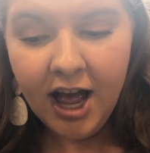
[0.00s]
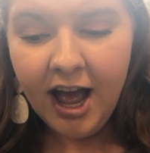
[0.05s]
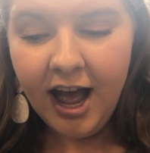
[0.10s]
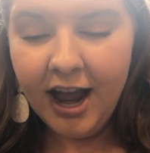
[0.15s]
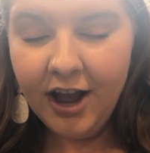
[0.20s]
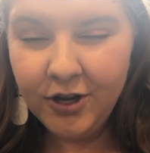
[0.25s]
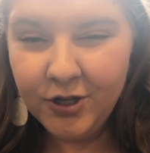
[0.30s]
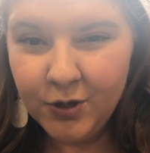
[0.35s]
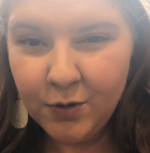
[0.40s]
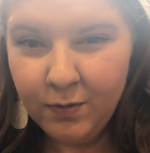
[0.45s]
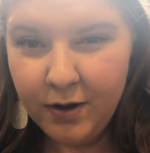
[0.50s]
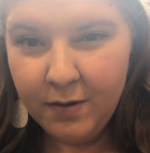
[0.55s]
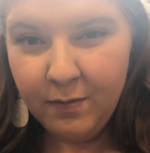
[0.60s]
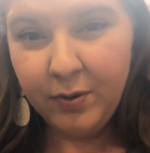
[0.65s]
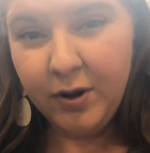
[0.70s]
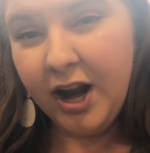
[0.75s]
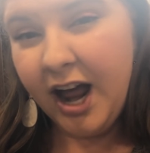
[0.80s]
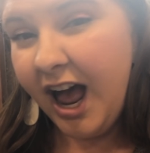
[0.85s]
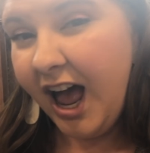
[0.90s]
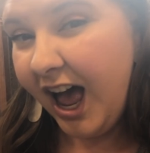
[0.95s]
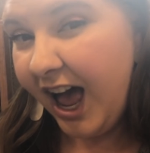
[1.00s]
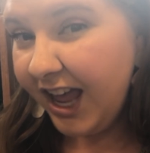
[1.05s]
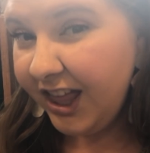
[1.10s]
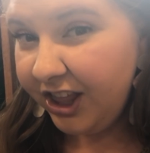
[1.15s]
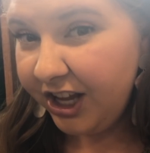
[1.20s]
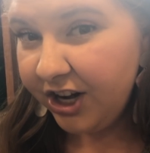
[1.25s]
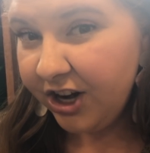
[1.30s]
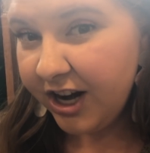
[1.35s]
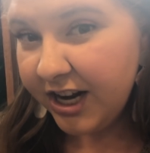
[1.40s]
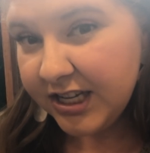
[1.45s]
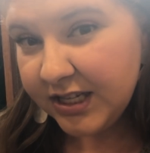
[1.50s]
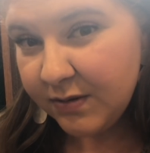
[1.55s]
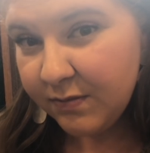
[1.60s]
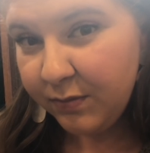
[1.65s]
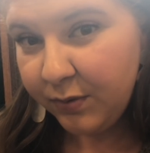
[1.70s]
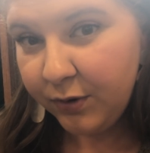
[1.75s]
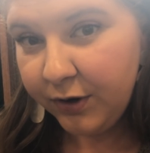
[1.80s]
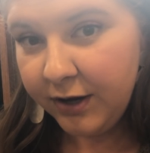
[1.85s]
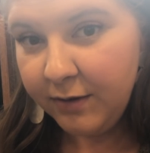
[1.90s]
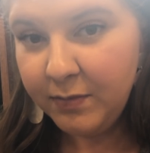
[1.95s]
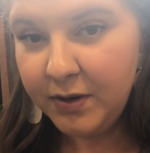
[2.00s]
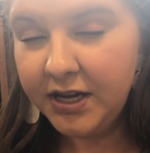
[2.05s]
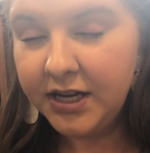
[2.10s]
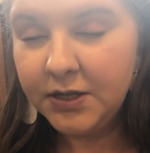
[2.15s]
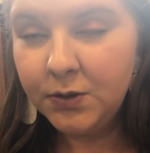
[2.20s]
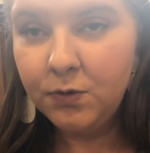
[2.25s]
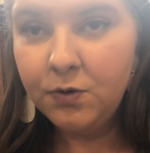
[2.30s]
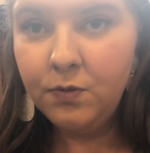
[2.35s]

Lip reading: I also might put a highlighter at some point because